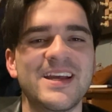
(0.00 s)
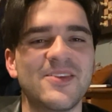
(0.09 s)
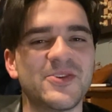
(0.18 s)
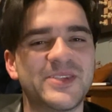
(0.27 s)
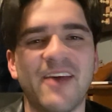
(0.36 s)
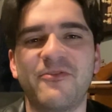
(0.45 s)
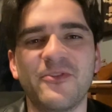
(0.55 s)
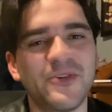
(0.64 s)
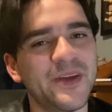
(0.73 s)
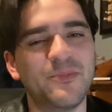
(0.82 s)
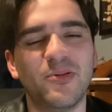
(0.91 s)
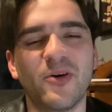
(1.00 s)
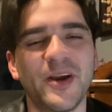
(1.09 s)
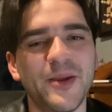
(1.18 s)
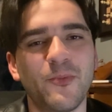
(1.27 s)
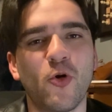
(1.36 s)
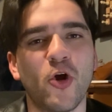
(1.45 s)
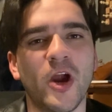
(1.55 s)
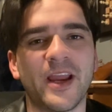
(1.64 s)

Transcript: There's definitely plenty more I